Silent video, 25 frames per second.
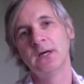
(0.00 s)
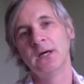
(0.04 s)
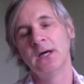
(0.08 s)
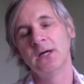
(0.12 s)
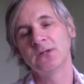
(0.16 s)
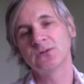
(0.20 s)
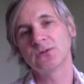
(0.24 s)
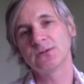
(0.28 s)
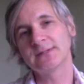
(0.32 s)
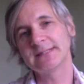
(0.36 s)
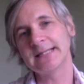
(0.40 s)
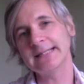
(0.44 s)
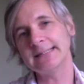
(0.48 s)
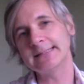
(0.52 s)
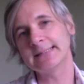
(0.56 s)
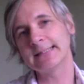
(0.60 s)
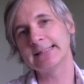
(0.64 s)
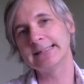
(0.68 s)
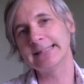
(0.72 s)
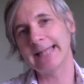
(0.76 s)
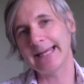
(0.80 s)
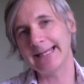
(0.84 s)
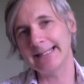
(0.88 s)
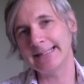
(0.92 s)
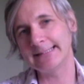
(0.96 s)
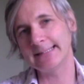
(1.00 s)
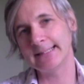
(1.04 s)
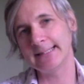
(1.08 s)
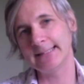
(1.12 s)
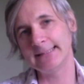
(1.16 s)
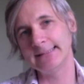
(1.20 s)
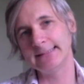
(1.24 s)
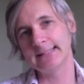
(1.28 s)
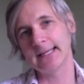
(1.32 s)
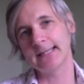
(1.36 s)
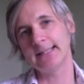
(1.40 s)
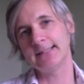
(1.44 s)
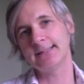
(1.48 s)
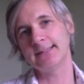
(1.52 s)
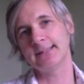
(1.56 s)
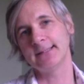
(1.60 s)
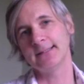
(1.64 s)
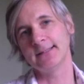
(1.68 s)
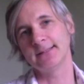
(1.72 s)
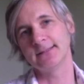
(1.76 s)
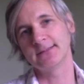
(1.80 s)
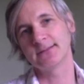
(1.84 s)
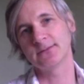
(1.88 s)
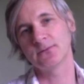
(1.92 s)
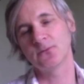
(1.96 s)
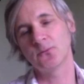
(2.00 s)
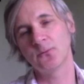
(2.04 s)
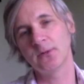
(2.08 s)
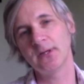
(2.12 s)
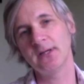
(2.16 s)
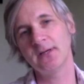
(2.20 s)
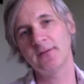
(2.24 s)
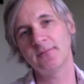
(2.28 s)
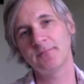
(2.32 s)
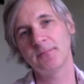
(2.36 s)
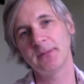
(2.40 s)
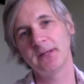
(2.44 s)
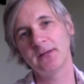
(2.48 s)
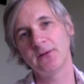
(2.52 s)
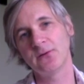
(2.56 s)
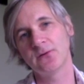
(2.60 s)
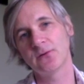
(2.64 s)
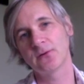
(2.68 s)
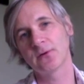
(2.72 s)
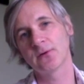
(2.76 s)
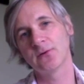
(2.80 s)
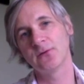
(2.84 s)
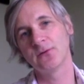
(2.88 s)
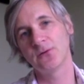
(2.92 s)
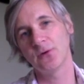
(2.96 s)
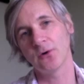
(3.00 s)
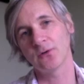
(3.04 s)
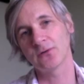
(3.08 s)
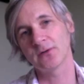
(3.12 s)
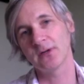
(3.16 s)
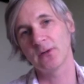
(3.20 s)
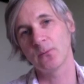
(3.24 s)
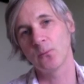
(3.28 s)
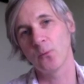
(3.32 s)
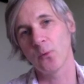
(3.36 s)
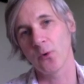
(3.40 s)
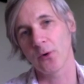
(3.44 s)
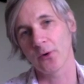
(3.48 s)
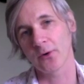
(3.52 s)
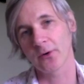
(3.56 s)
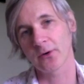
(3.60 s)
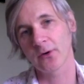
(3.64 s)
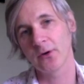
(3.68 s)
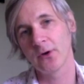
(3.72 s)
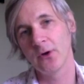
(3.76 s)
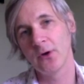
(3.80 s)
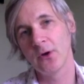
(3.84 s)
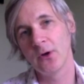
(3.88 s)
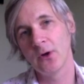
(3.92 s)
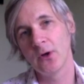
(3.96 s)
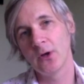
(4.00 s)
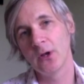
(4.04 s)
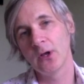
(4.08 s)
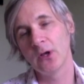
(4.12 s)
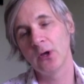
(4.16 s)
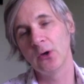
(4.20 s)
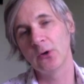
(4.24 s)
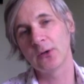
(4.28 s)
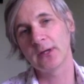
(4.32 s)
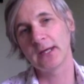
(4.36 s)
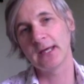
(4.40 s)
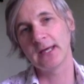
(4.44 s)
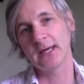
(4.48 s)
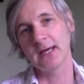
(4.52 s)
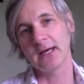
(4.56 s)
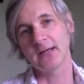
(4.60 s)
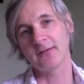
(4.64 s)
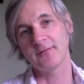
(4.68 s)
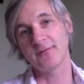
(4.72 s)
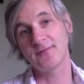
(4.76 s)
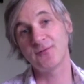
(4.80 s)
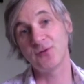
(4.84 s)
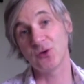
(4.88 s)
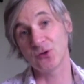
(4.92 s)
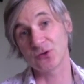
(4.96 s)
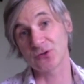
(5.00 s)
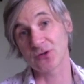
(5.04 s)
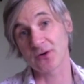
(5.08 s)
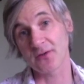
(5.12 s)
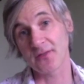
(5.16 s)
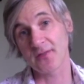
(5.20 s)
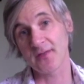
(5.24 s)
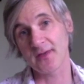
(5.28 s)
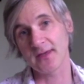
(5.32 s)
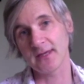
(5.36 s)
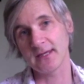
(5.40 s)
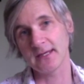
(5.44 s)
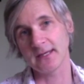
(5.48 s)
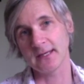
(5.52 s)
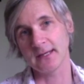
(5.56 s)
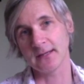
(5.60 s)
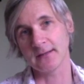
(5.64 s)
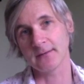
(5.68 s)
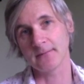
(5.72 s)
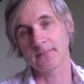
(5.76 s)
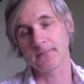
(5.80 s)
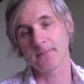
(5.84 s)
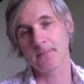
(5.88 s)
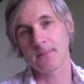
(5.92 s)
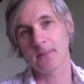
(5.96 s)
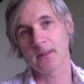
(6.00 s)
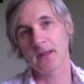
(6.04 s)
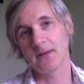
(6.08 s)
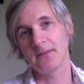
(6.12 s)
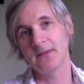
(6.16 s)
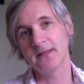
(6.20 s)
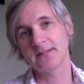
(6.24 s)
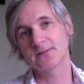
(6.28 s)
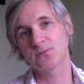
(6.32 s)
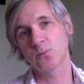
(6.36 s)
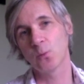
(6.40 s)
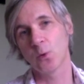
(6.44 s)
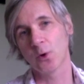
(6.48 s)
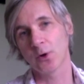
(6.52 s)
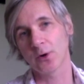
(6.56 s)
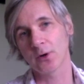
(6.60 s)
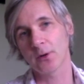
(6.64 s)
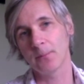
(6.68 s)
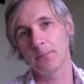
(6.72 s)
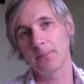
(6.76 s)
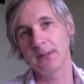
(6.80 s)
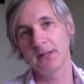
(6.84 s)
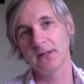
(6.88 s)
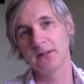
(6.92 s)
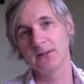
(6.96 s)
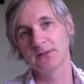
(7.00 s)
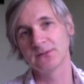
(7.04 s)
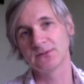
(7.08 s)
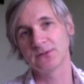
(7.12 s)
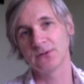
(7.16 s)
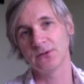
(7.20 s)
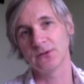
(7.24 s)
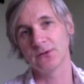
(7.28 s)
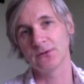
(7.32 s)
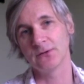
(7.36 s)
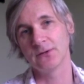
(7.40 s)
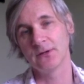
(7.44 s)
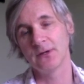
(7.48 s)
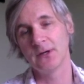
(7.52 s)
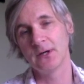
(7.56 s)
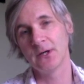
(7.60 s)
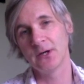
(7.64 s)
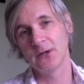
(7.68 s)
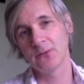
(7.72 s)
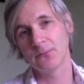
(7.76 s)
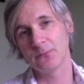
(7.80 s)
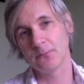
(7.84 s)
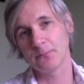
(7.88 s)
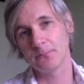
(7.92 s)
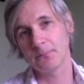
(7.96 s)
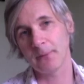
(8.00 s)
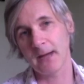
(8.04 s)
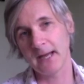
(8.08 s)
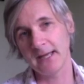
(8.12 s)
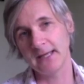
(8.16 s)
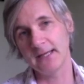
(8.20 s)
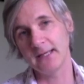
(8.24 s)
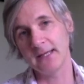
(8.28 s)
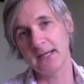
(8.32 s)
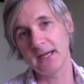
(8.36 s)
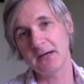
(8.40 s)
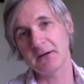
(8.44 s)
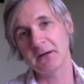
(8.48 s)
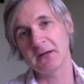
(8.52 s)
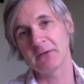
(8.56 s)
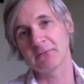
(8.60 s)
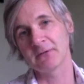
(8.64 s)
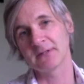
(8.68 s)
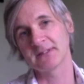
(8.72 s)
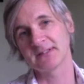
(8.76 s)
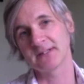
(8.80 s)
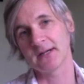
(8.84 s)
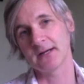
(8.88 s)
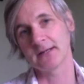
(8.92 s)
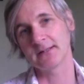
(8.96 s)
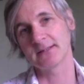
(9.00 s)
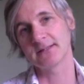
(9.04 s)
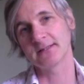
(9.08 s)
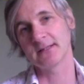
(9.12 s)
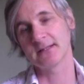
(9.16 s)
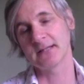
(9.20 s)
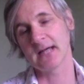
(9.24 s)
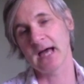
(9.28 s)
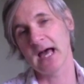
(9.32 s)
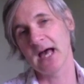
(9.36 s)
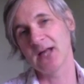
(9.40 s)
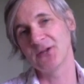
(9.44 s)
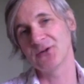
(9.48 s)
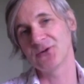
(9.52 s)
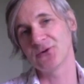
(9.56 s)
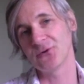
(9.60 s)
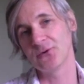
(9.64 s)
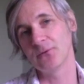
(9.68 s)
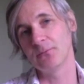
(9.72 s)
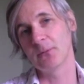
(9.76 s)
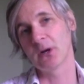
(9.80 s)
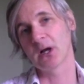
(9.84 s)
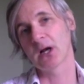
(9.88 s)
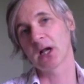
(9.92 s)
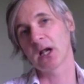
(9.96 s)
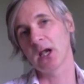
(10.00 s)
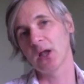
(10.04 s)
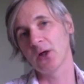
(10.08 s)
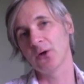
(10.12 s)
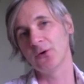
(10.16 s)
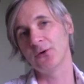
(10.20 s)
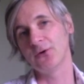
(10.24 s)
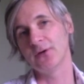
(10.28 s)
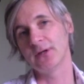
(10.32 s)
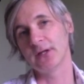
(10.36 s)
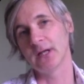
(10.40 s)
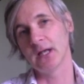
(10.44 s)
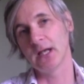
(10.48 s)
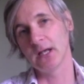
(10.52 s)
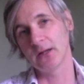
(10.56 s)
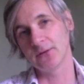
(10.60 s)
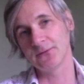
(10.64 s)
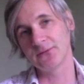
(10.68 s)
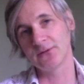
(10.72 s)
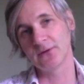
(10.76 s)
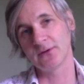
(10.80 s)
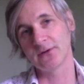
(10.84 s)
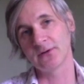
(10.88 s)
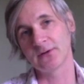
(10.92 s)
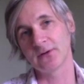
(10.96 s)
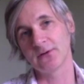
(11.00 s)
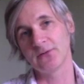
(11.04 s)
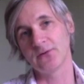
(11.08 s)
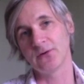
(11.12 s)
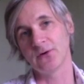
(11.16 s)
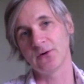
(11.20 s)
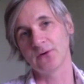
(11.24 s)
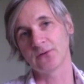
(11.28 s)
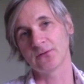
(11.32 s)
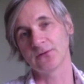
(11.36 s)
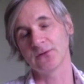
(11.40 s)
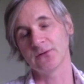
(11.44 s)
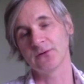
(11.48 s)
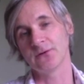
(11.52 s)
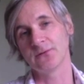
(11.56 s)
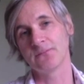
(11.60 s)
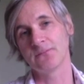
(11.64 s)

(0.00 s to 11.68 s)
So since the 1990s, we have been conducting work looking at future thinking, and this work builds on pioneering research that Andrew MacLeod in London conducted,